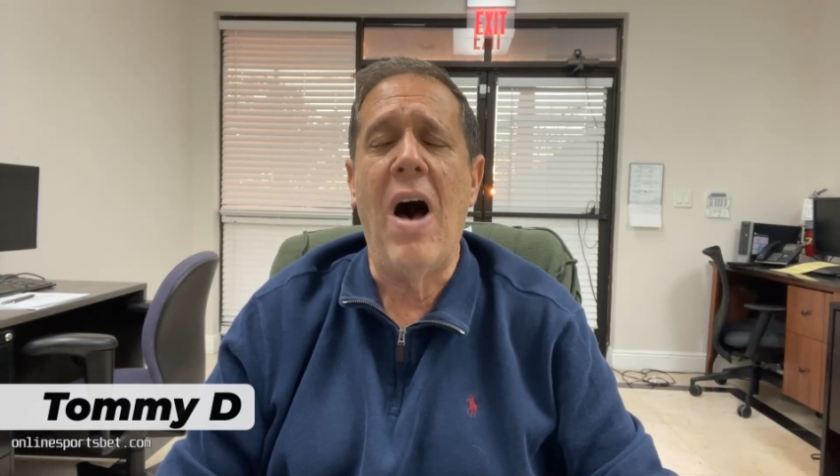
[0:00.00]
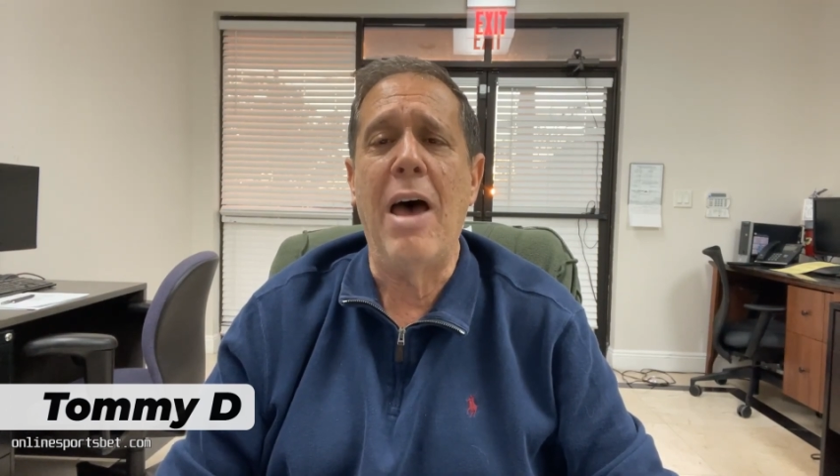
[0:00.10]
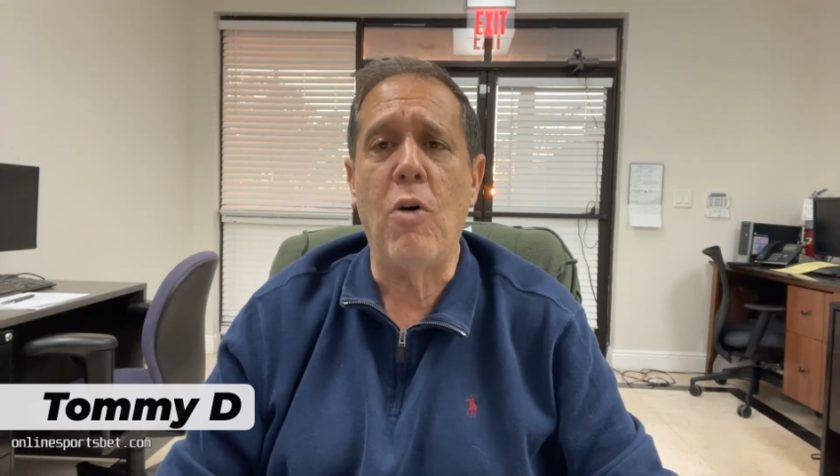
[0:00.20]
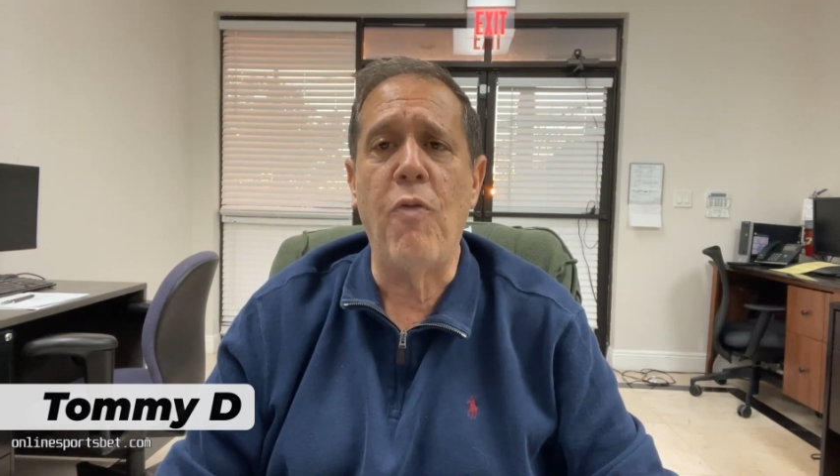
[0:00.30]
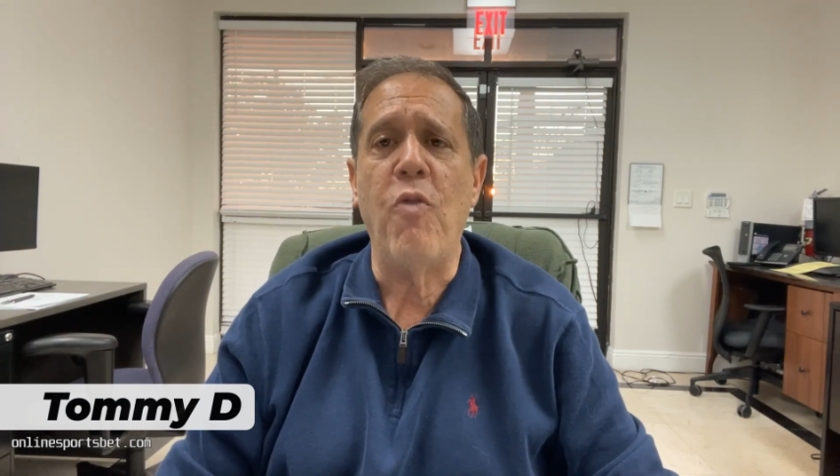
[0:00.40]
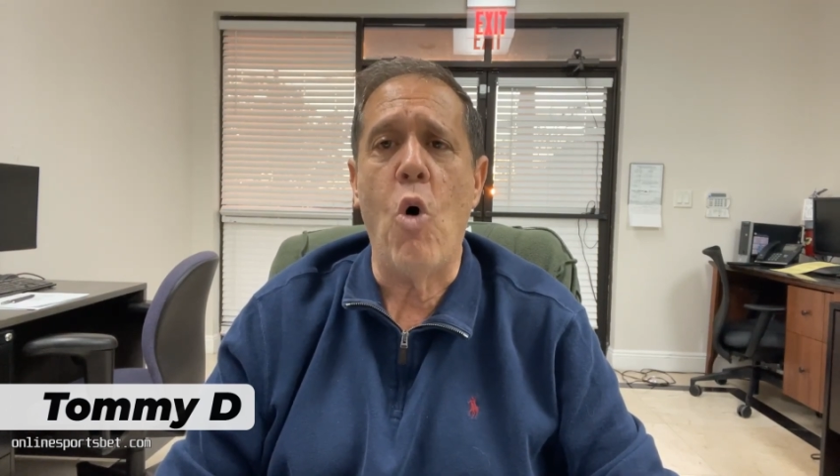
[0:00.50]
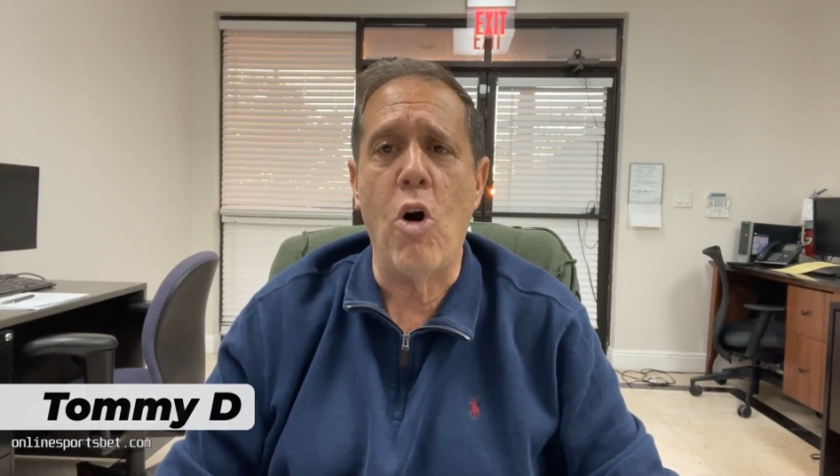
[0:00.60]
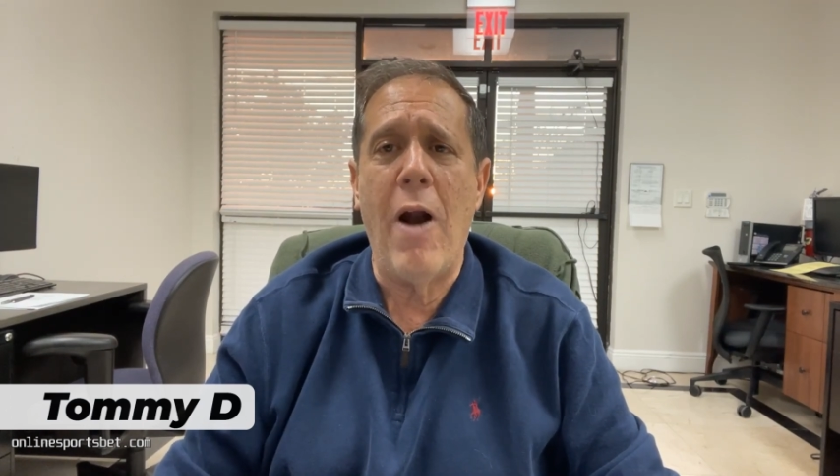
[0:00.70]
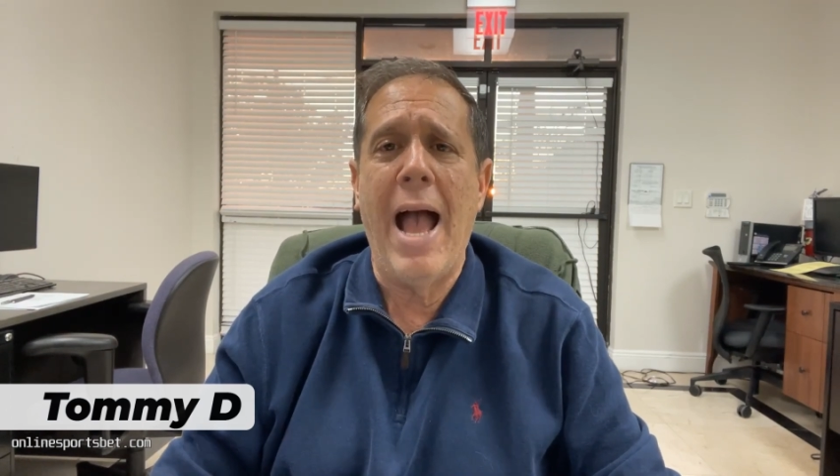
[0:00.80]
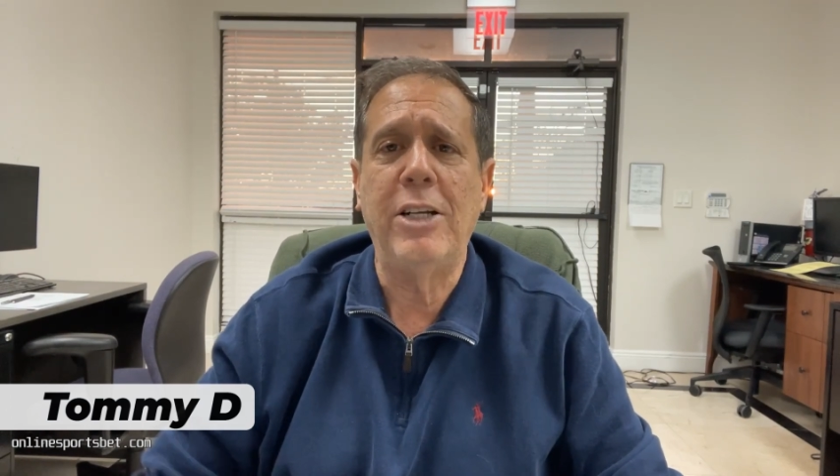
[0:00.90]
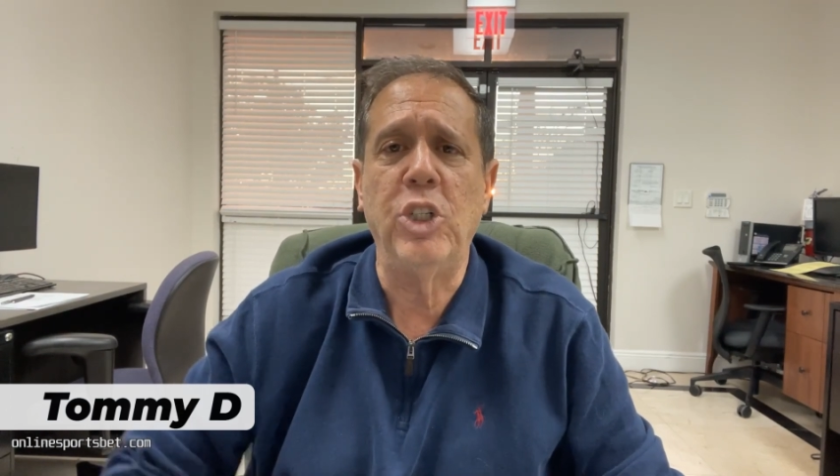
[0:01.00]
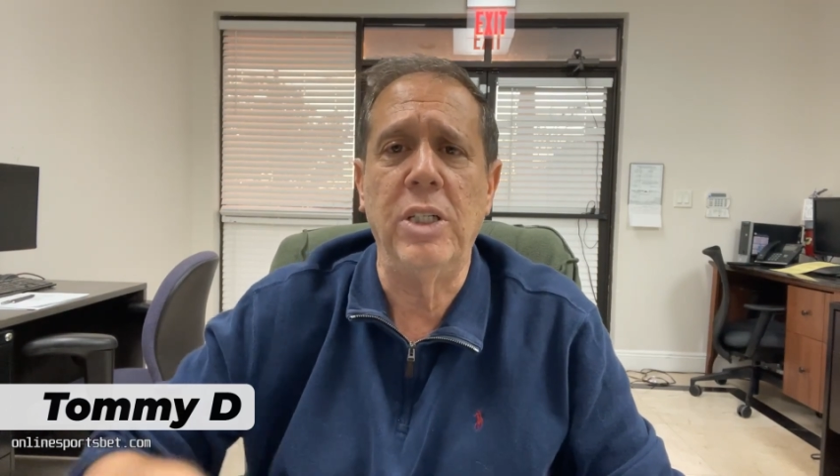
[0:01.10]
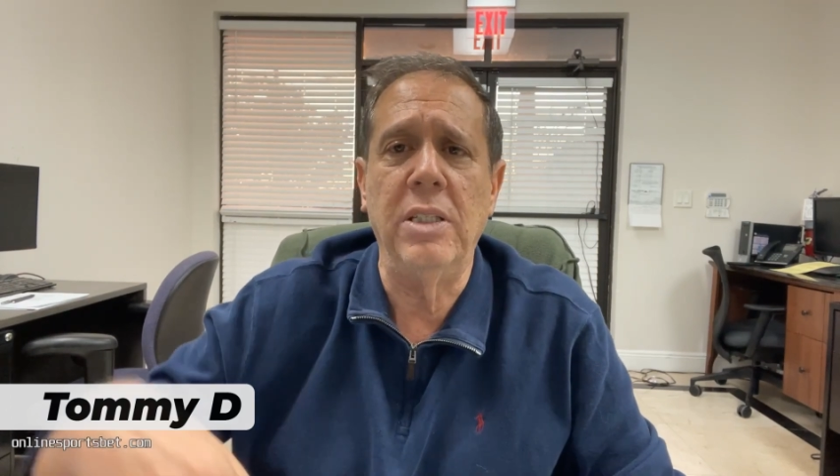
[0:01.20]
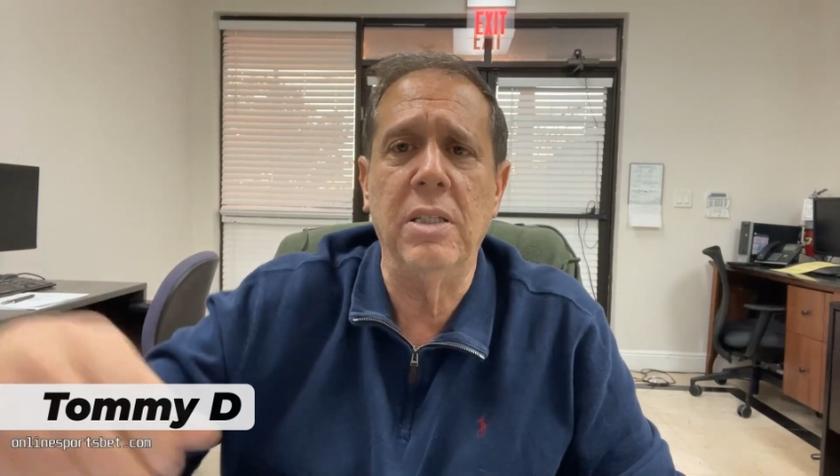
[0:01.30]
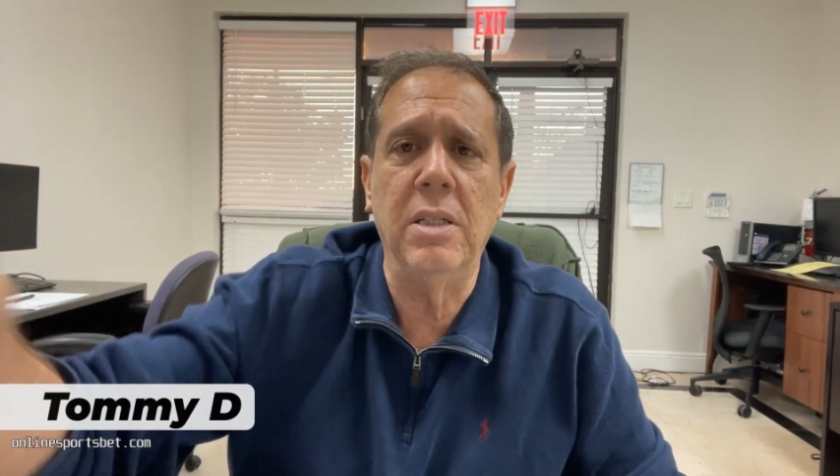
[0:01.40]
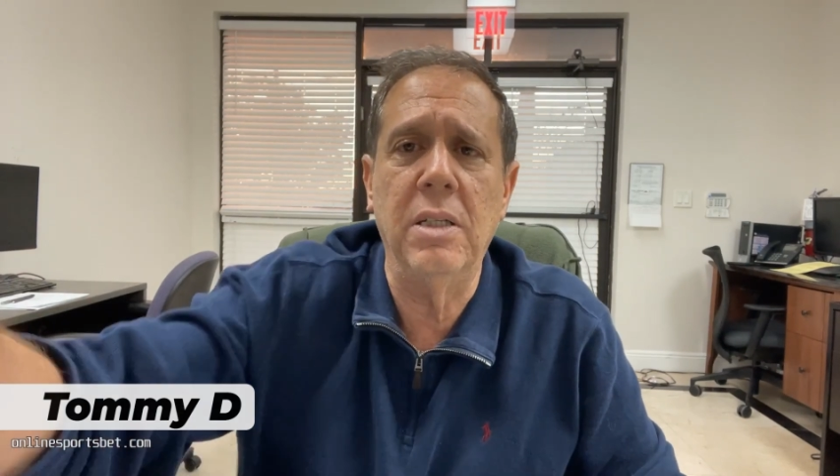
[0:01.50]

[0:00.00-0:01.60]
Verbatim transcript: Final Four action.